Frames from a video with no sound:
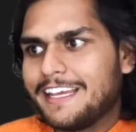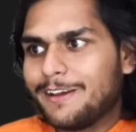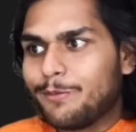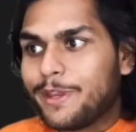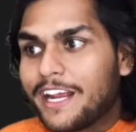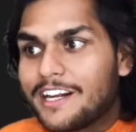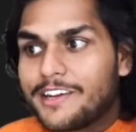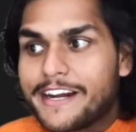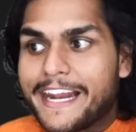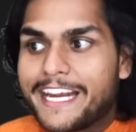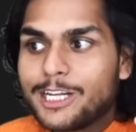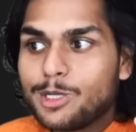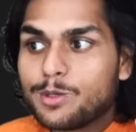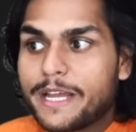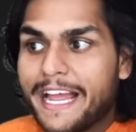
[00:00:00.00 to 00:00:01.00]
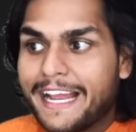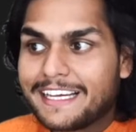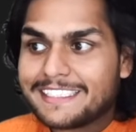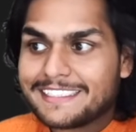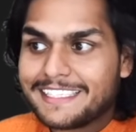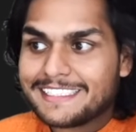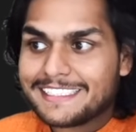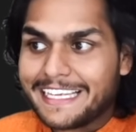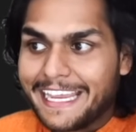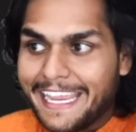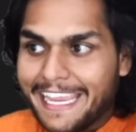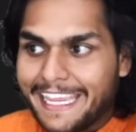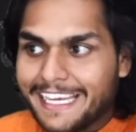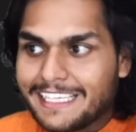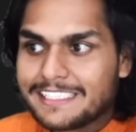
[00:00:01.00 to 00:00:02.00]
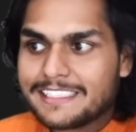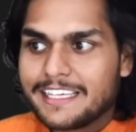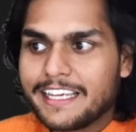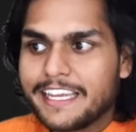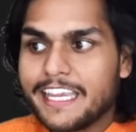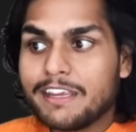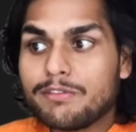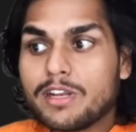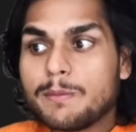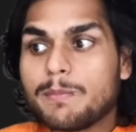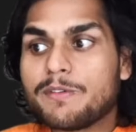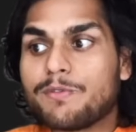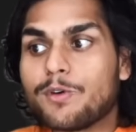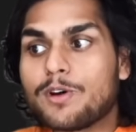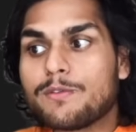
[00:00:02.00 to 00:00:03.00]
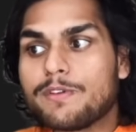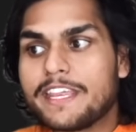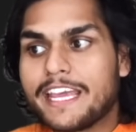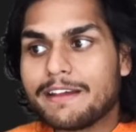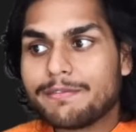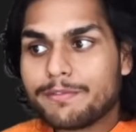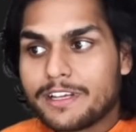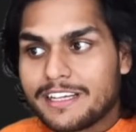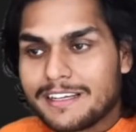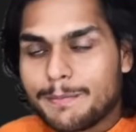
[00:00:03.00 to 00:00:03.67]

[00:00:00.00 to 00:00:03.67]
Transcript: We are trying to access x even before we have